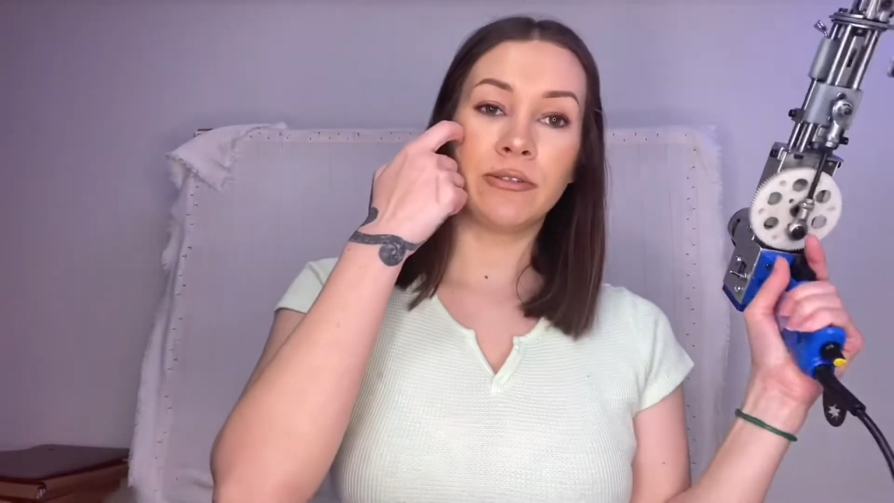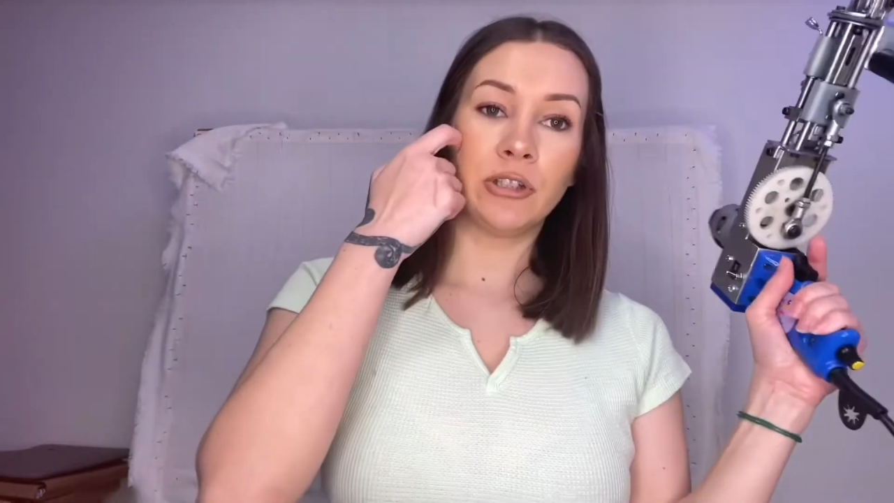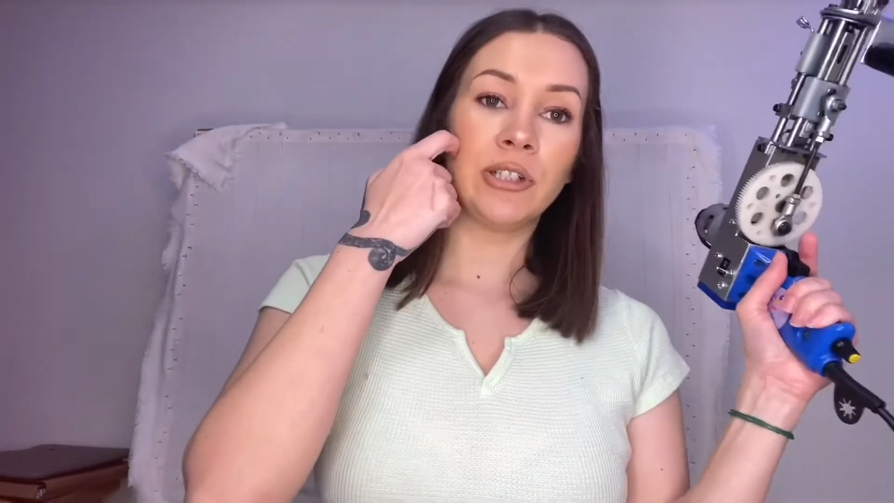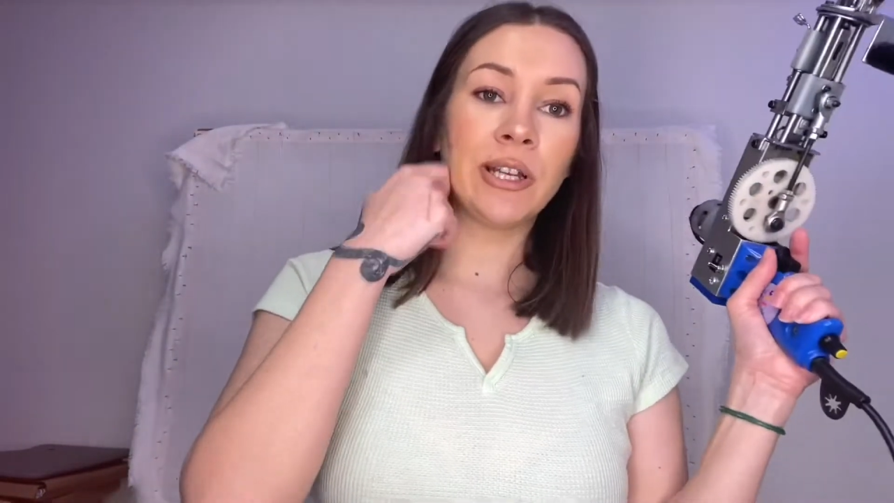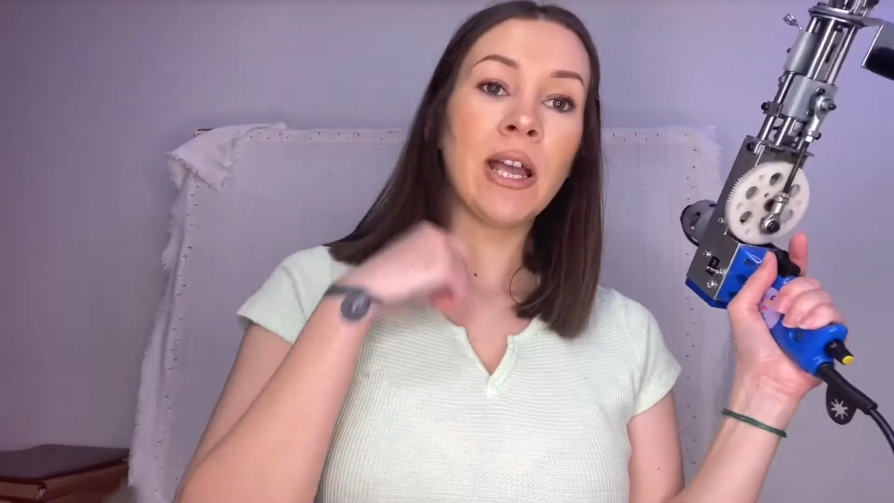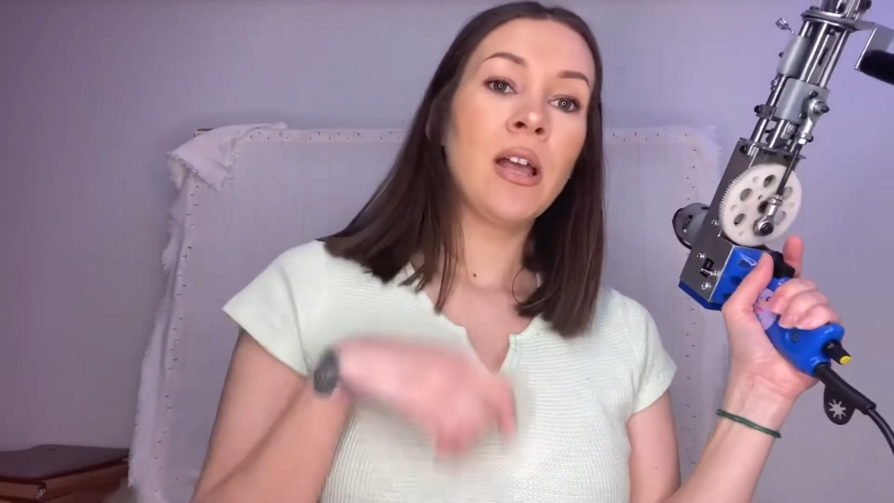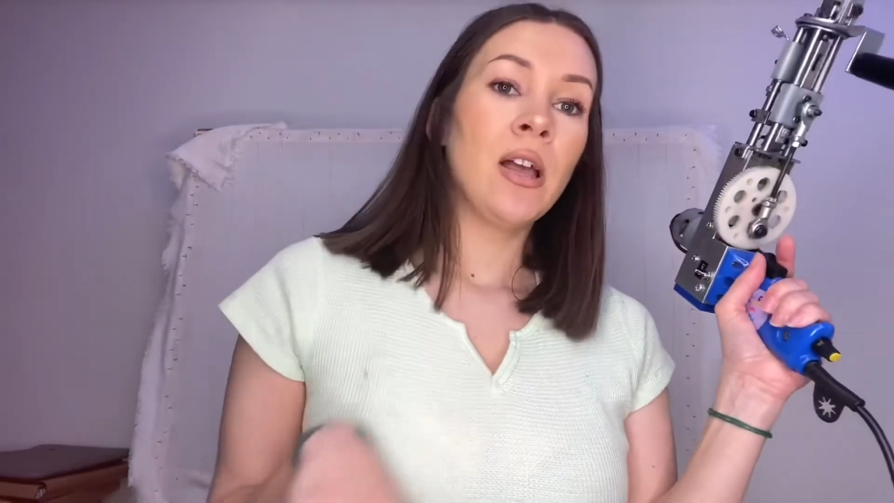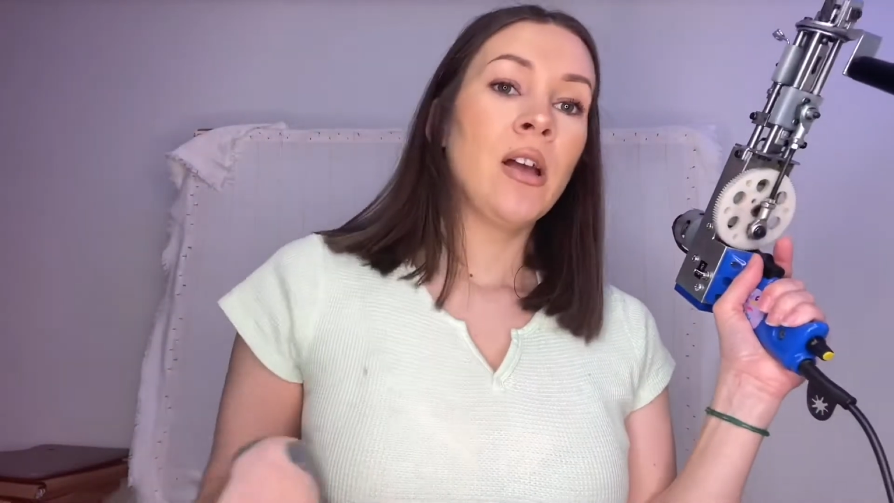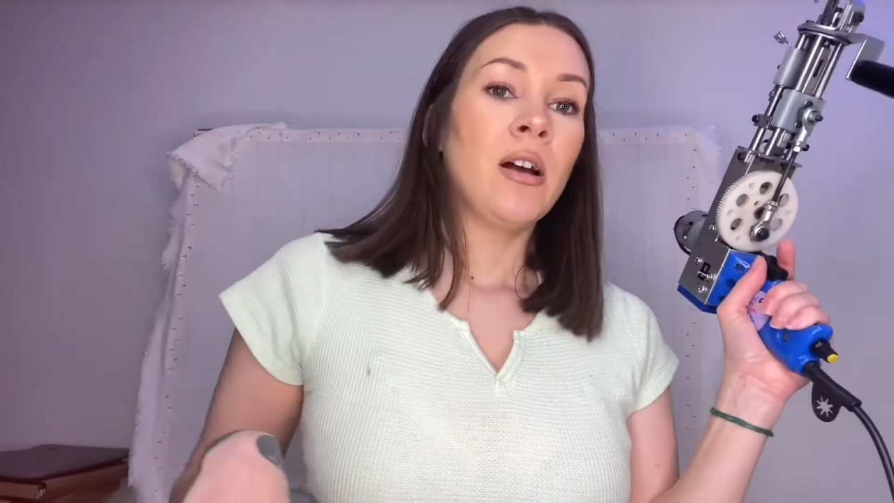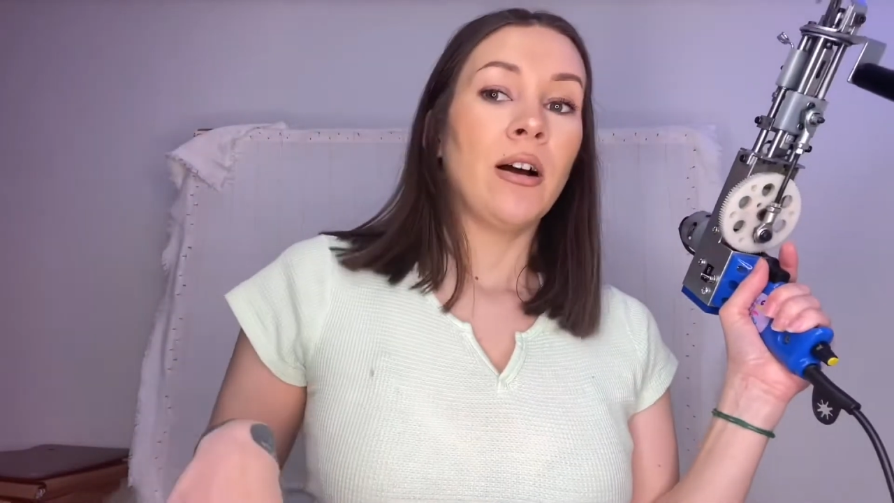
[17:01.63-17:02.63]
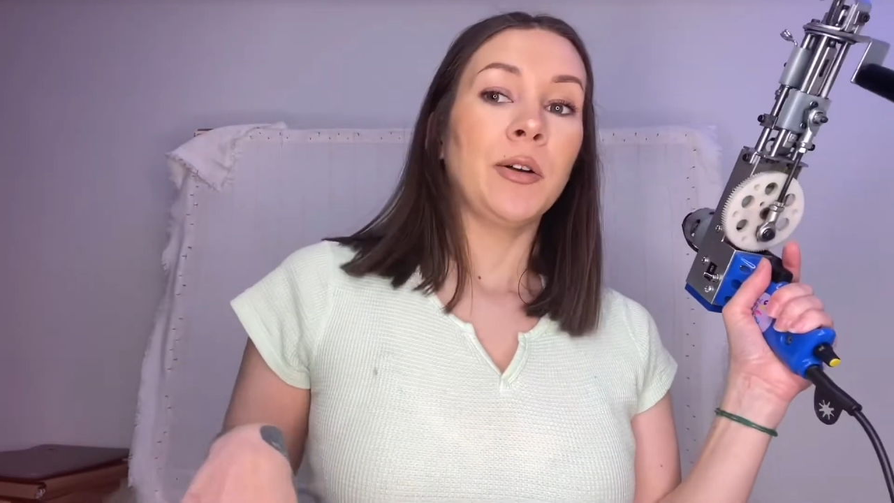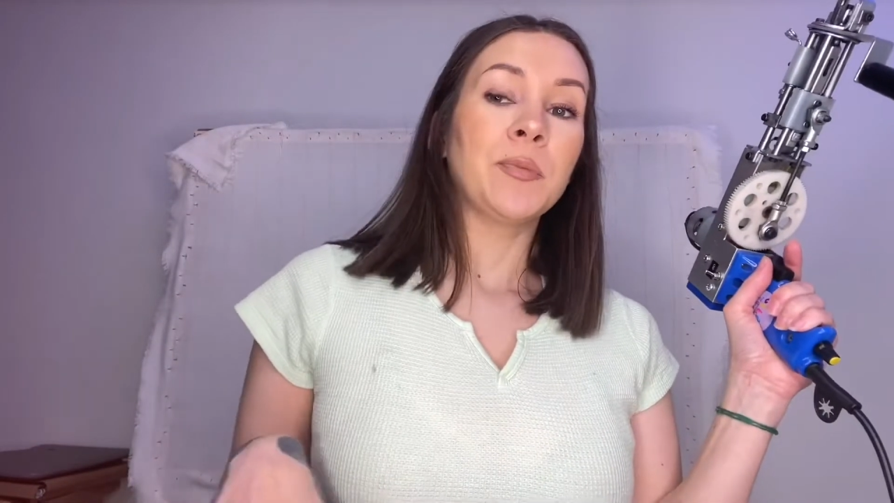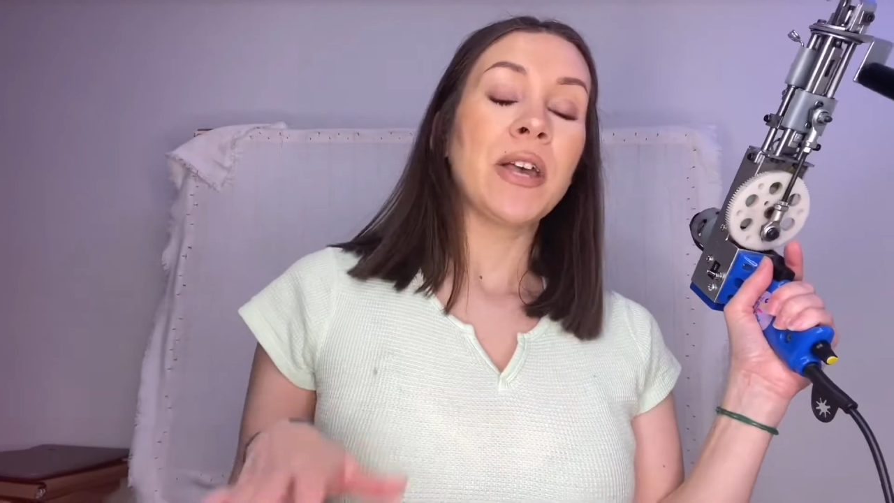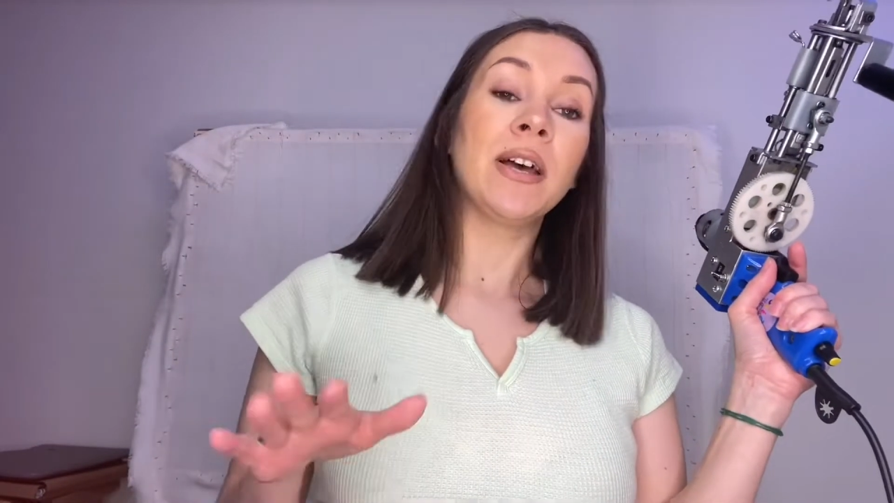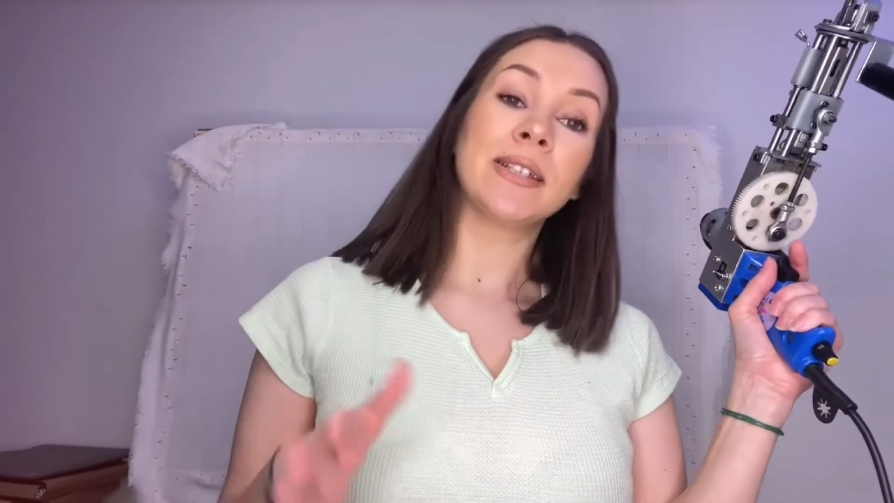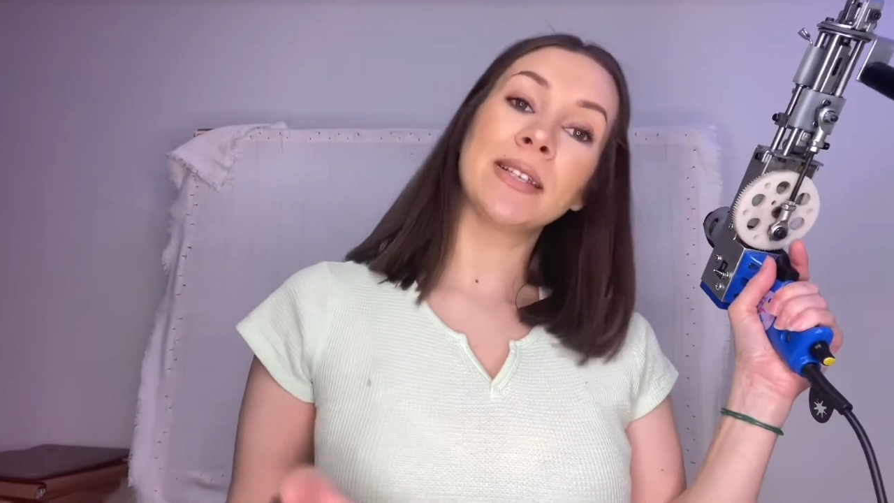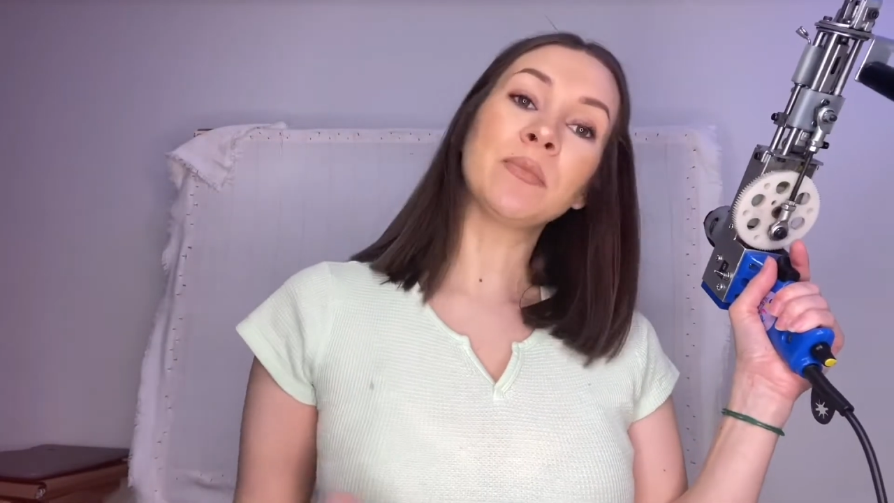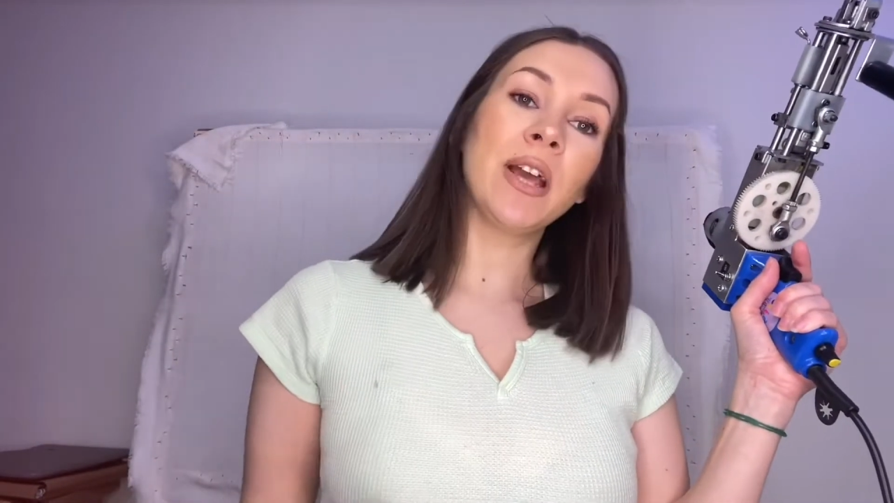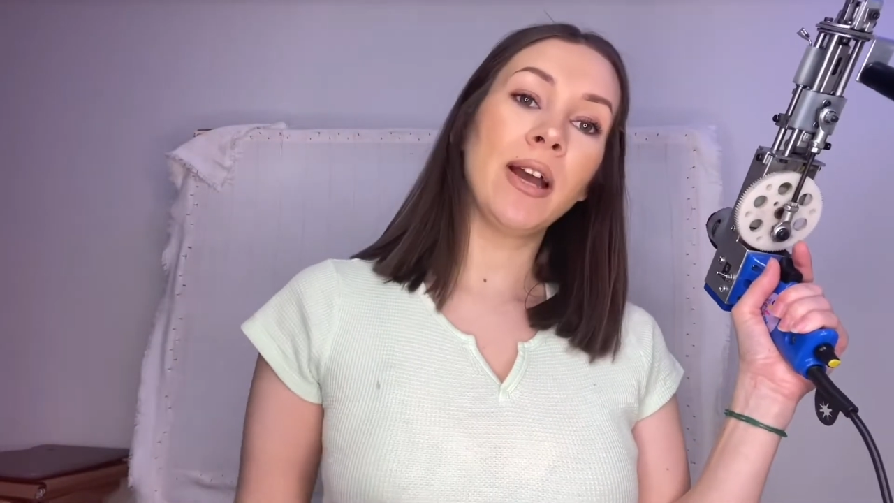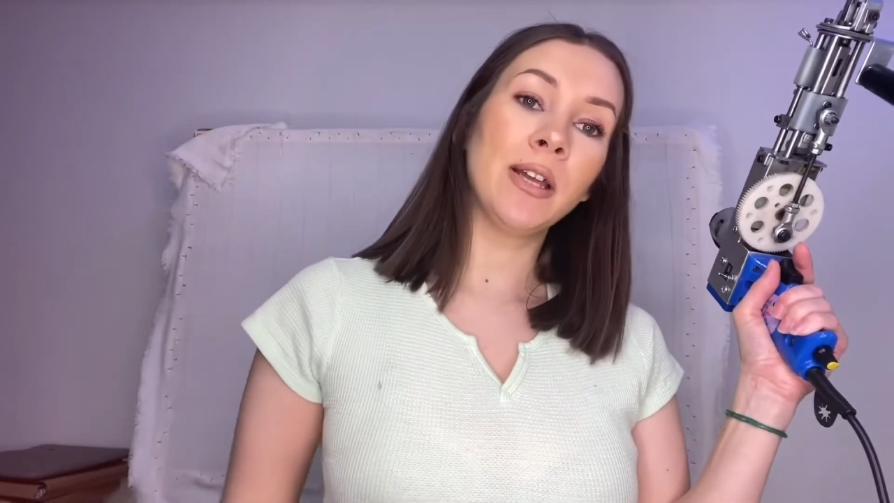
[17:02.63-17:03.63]
learned,
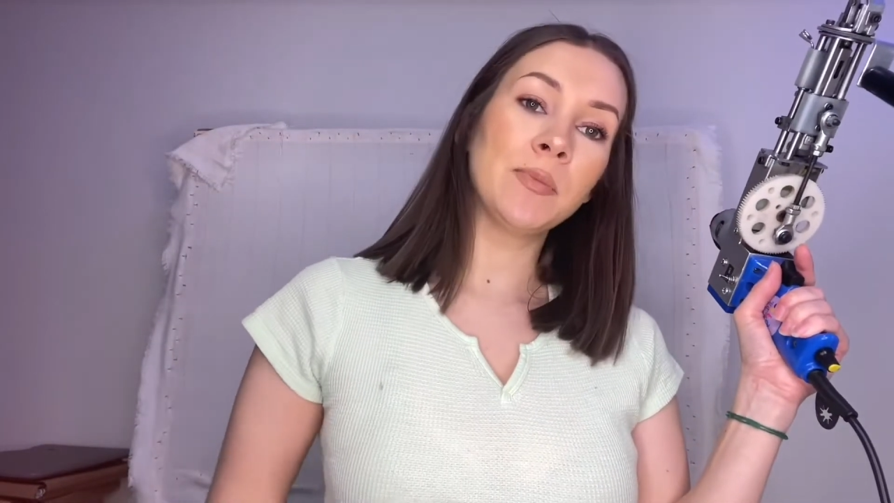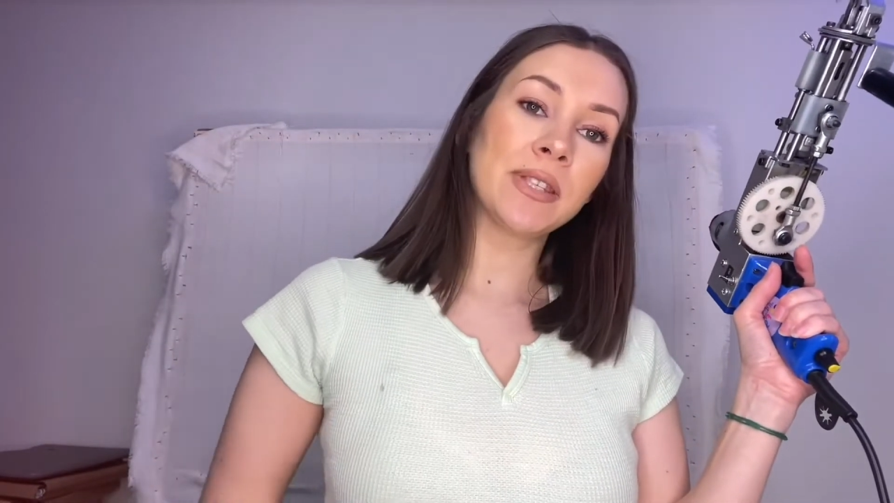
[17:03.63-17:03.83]
sometimes